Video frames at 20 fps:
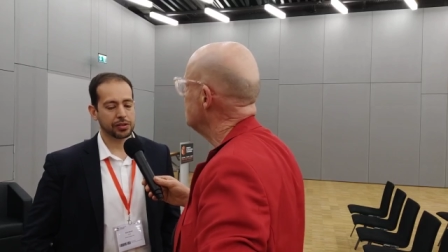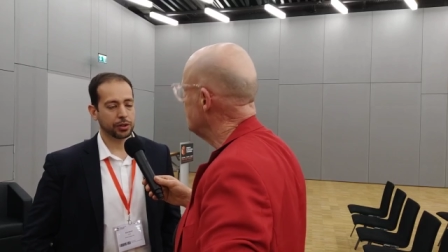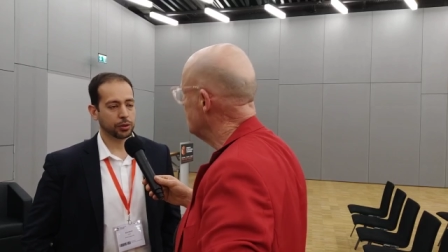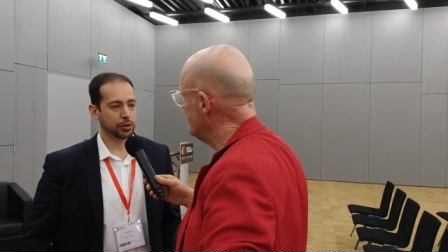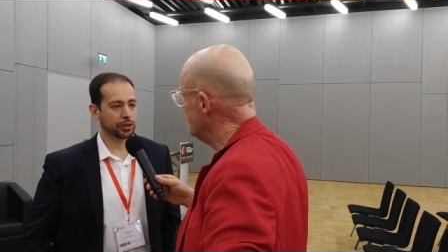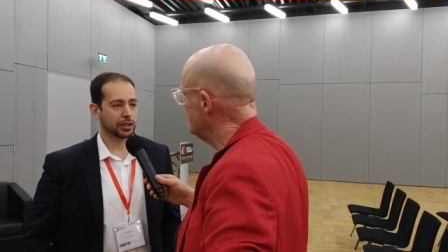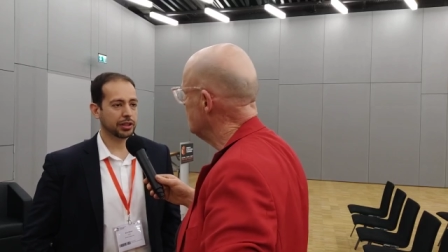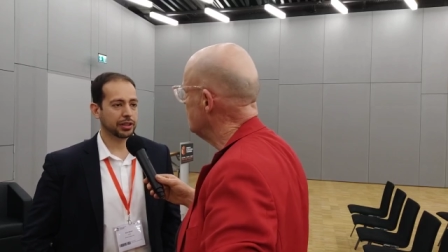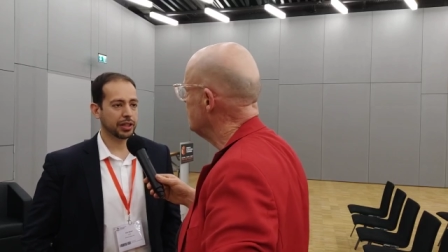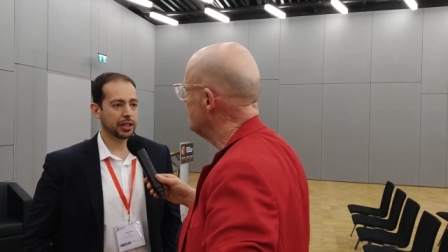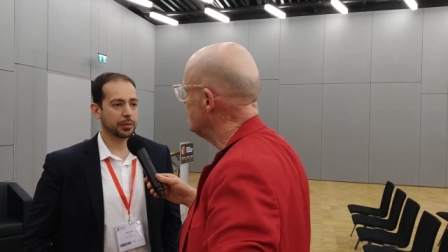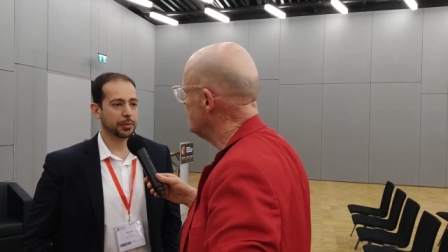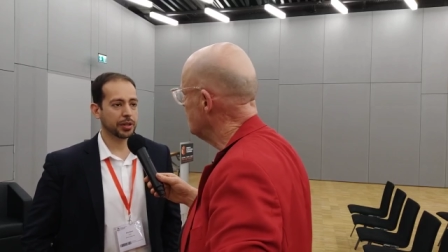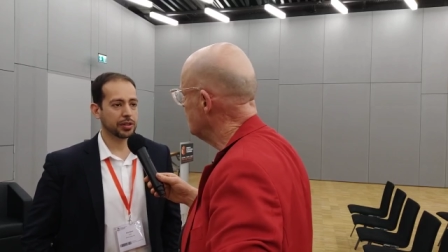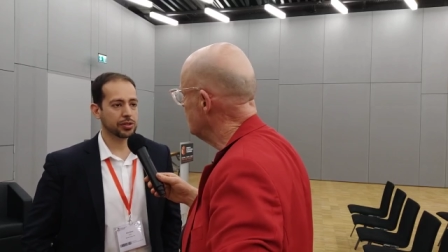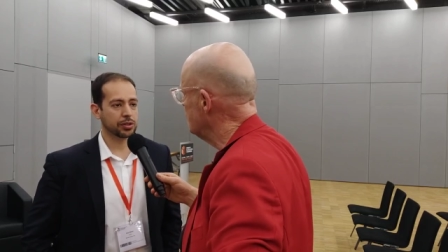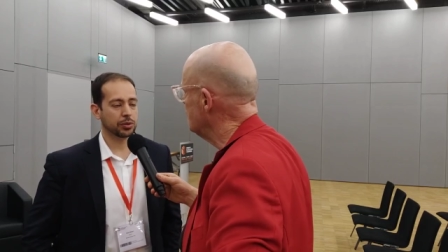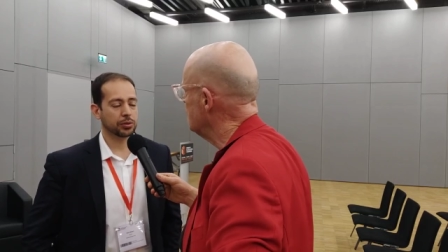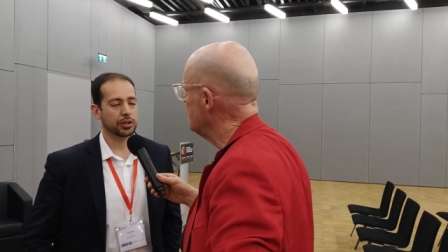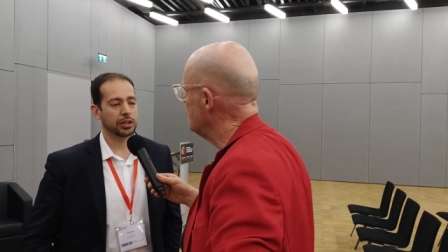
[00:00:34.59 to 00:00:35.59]
The Oracle
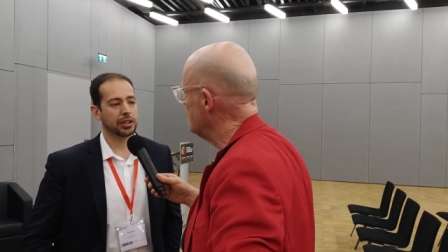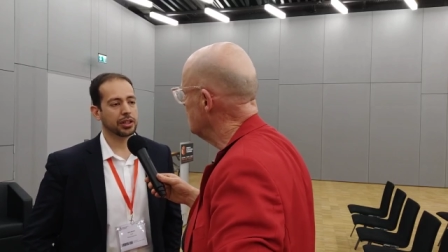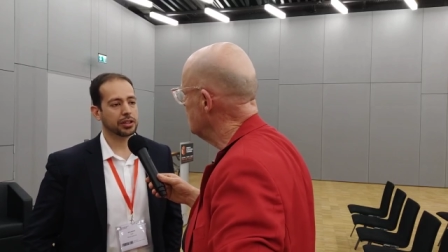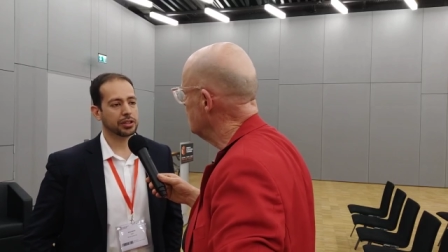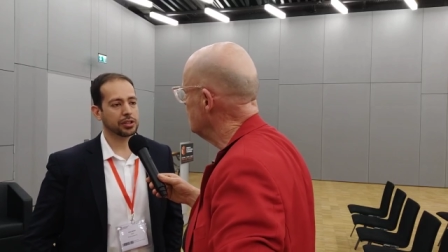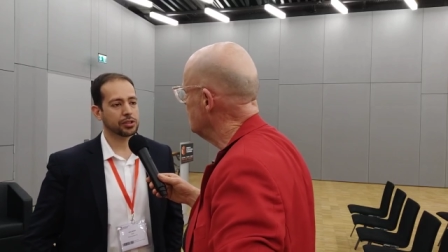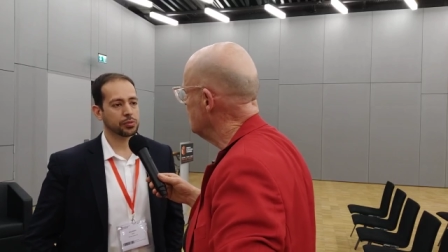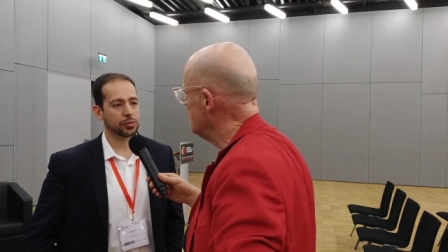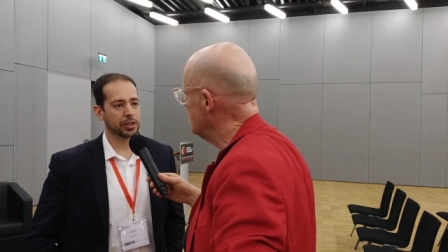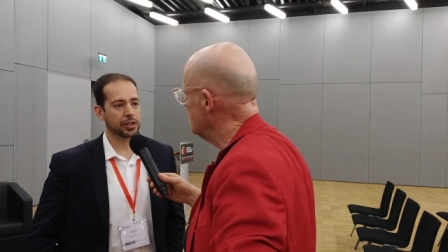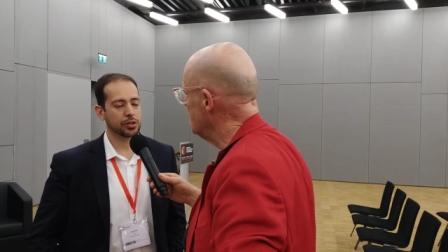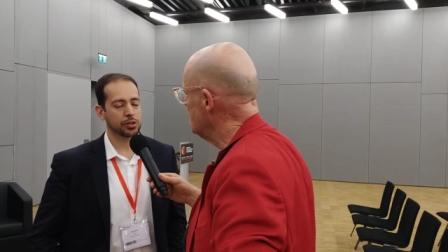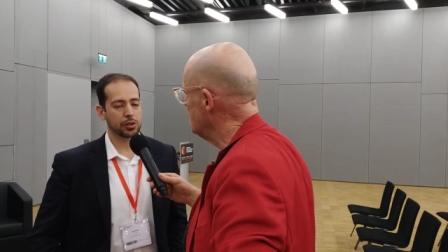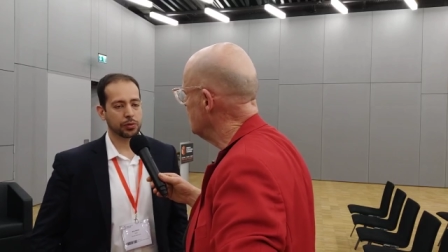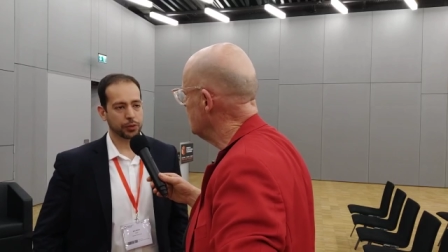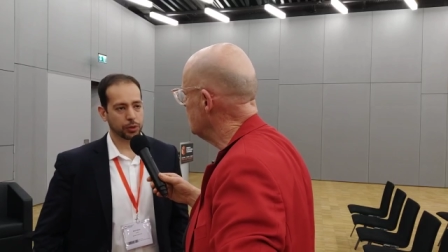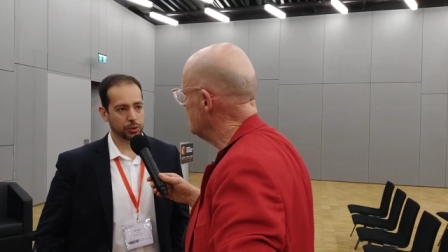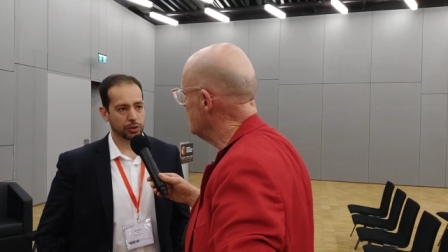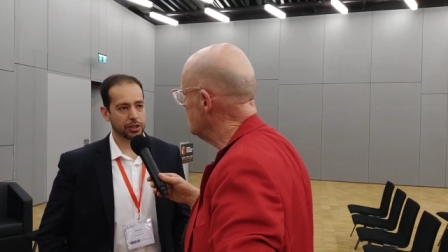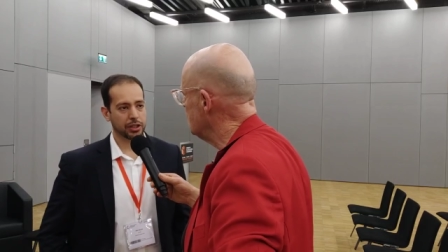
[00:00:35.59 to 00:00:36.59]
database. So the latest
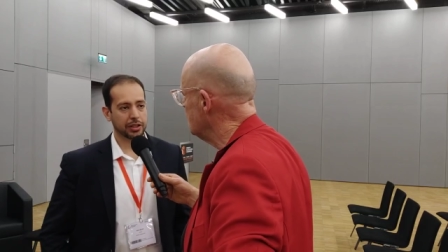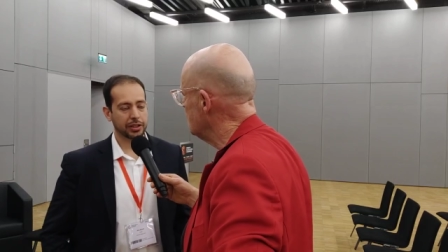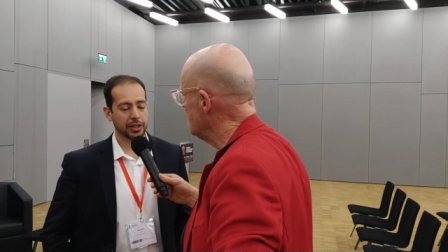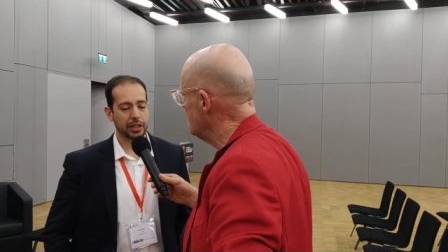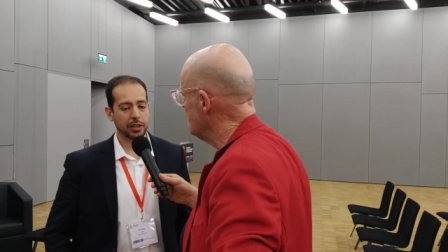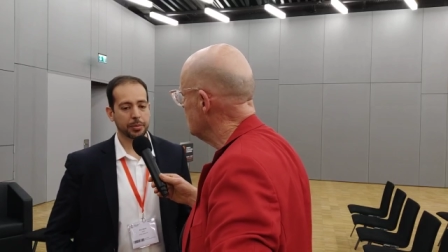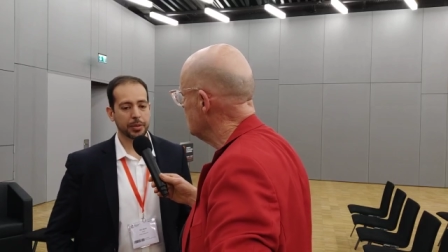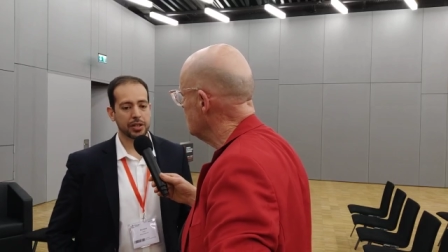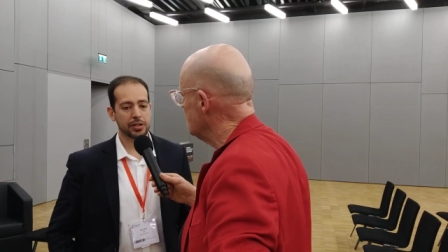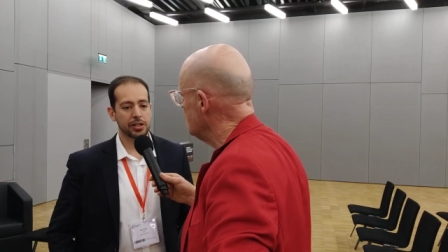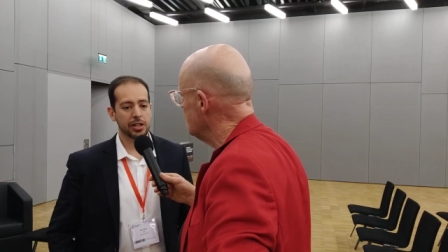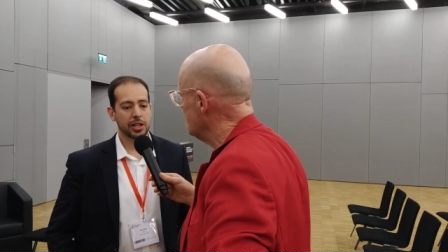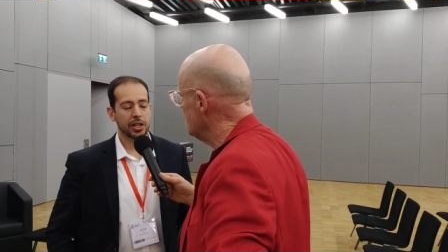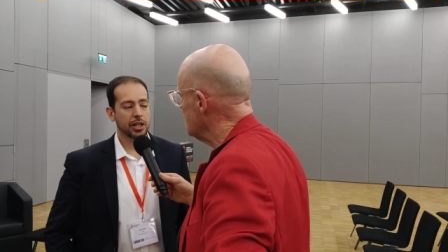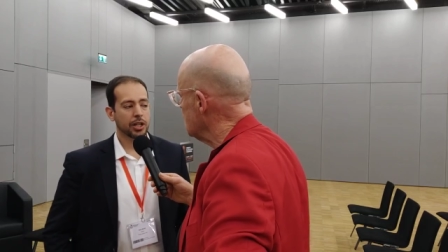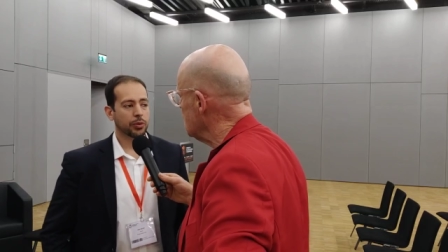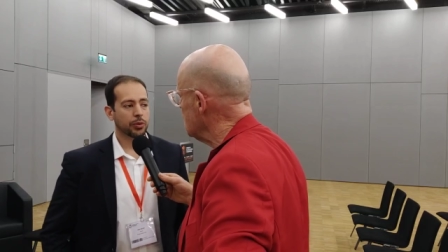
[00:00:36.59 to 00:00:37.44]
release of the Oracle database,